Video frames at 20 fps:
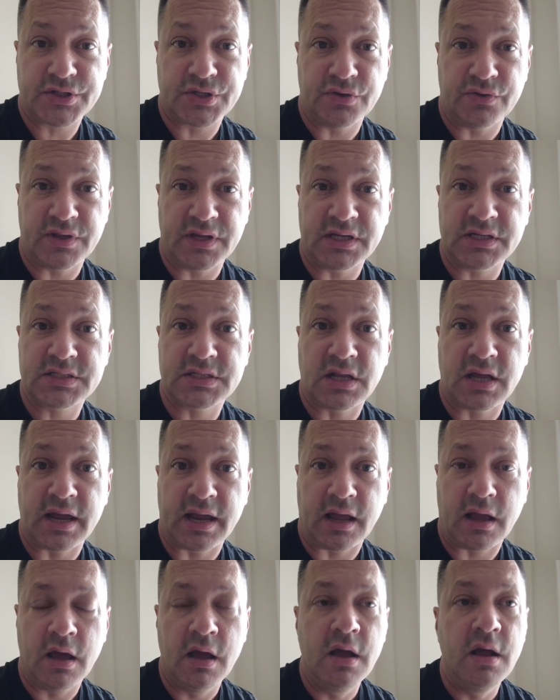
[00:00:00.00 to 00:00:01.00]
So things
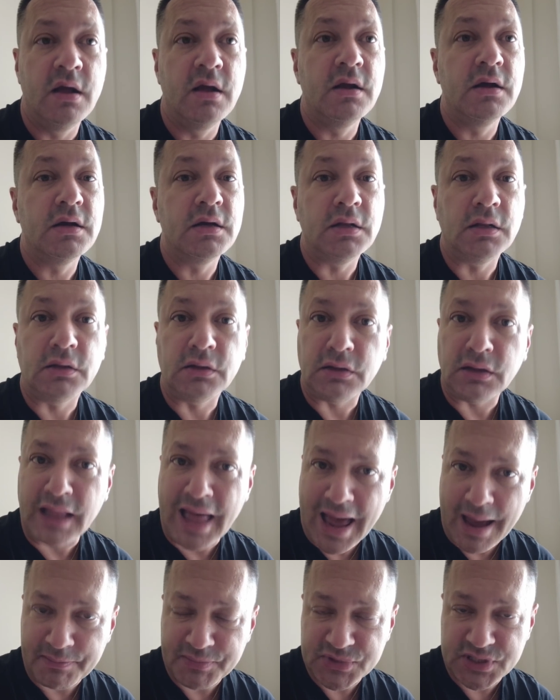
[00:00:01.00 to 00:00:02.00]
like
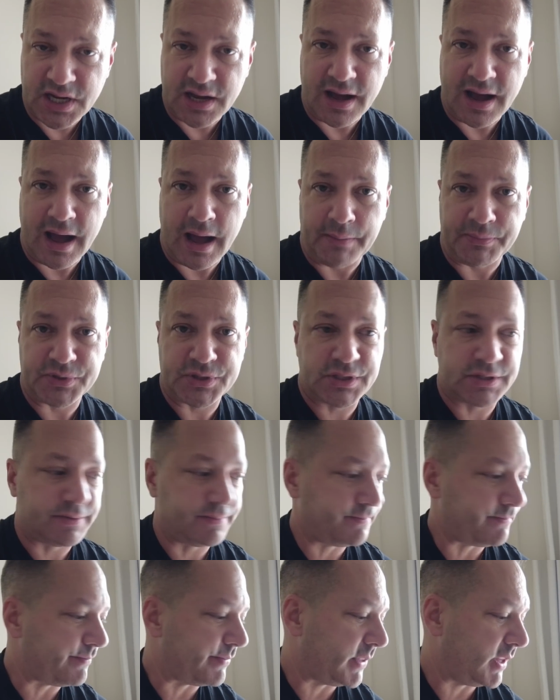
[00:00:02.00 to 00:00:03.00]

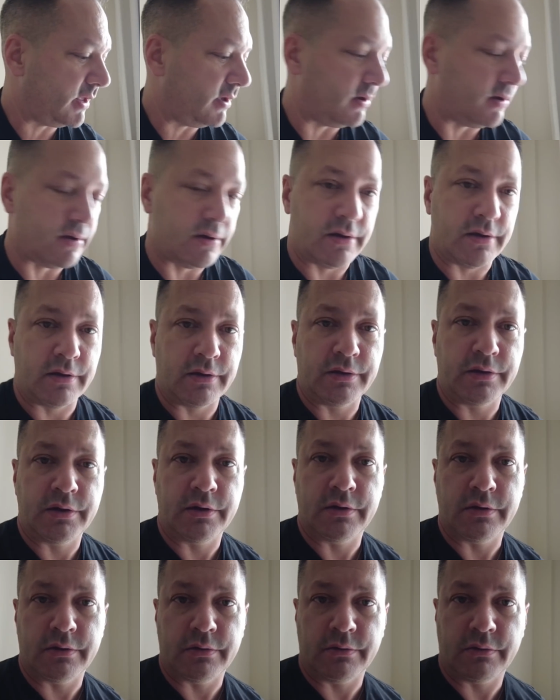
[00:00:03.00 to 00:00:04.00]
laptops, a
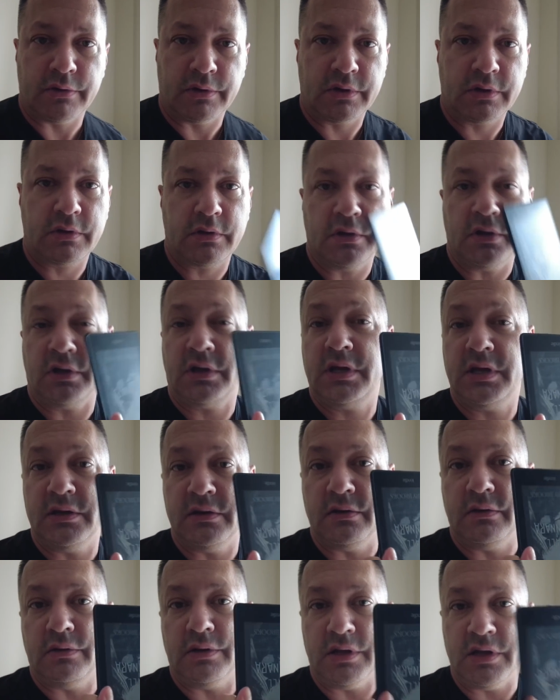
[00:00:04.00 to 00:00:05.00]

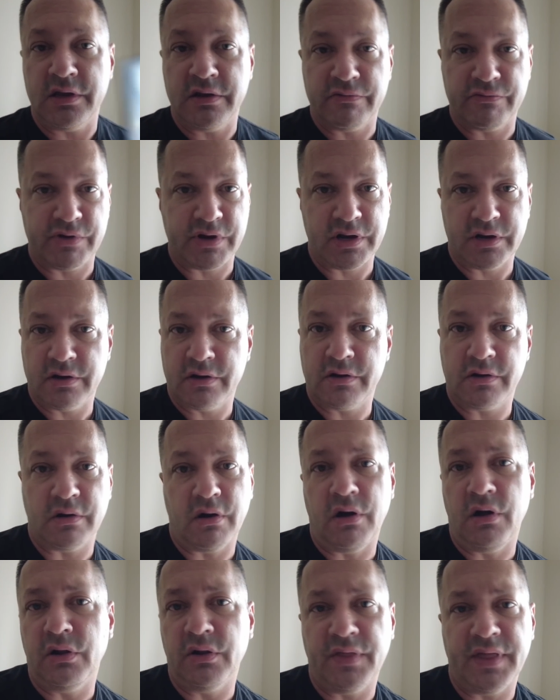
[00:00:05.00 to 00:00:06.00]
Kindle
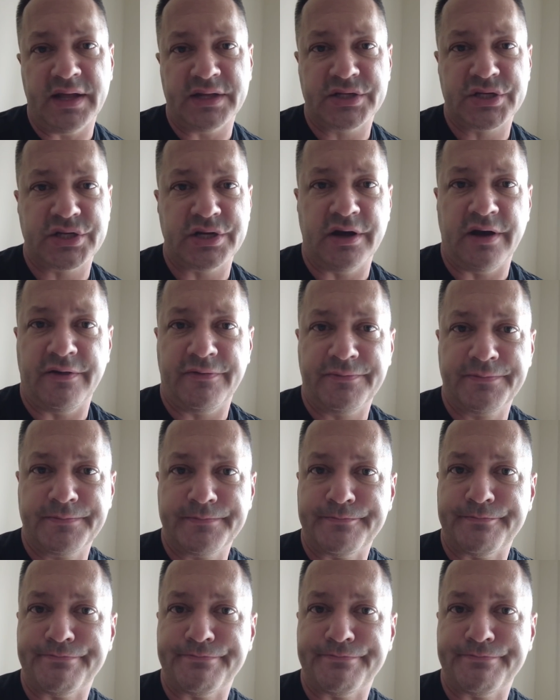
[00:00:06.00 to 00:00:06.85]
e-reader, all of that stuff